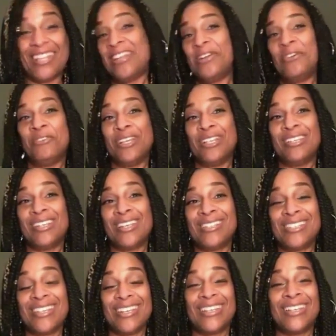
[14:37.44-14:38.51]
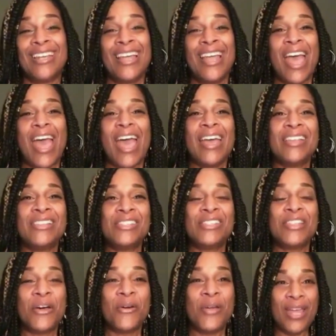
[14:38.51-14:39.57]
Really, that's it. And
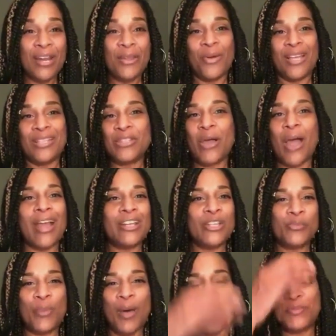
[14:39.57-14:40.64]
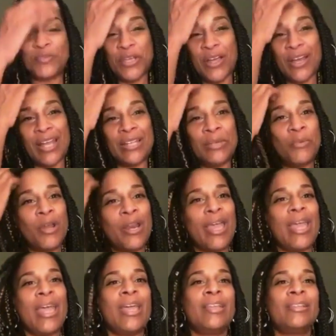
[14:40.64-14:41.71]
so anyway, so I just popped on. I didn't want
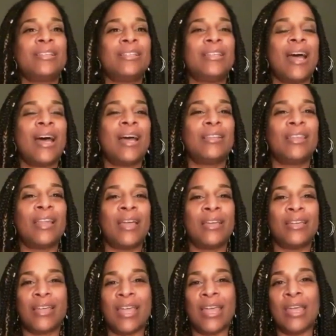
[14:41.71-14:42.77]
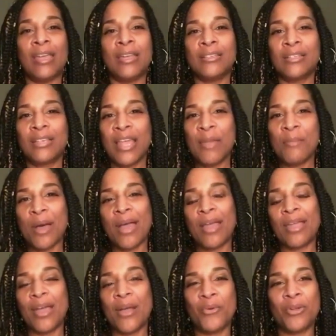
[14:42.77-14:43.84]
to end and not like end. Hey,
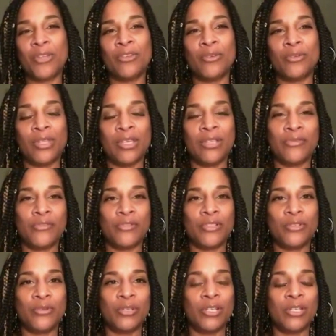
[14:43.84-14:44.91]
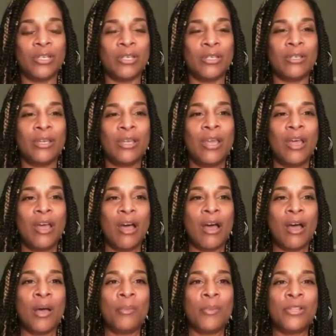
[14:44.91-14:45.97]
Mike, how are you? Thanks for tuning in.
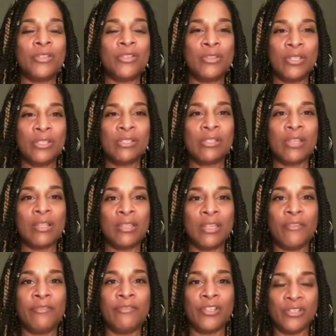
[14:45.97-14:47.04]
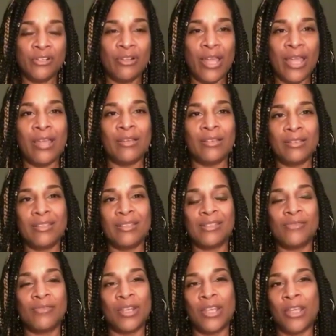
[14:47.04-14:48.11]
And so this is like the official end to
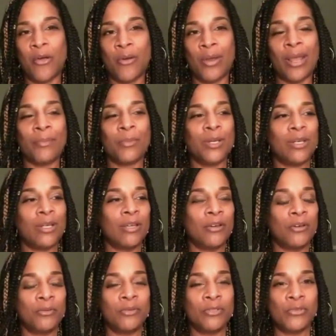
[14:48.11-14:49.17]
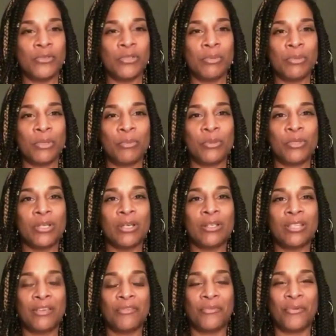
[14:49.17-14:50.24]
this video, and I'm going to go do something
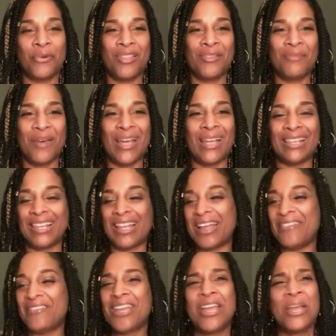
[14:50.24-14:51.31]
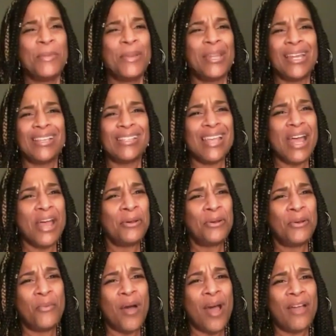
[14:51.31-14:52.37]
productive with my life. But like I said, I
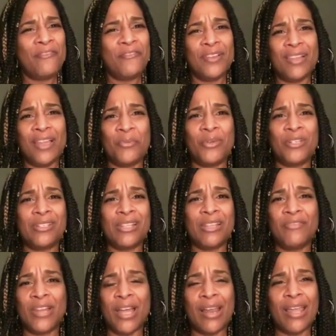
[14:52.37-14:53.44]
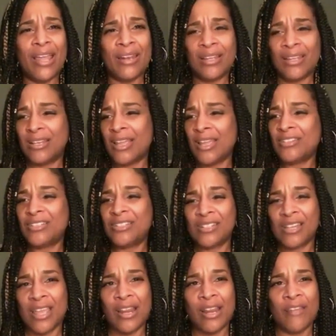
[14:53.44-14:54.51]
don't know why I feel like we just have not had a connection
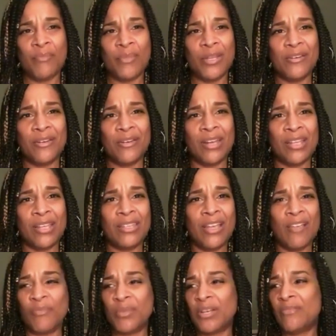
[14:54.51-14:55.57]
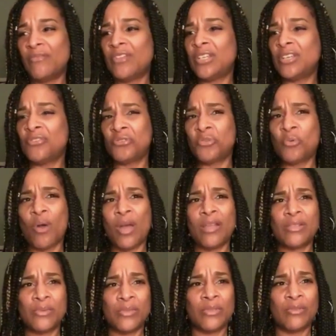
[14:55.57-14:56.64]
today. And I think I've been on video
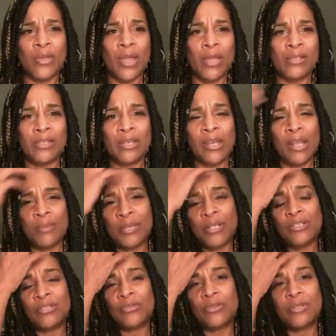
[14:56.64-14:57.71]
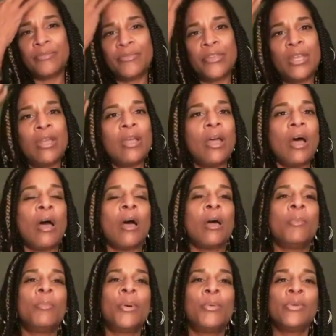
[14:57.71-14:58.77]
twice with you guys today. I'm not sure.
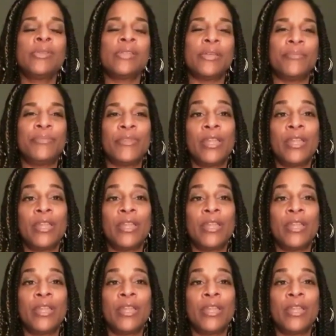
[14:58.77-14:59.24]
But we'll see.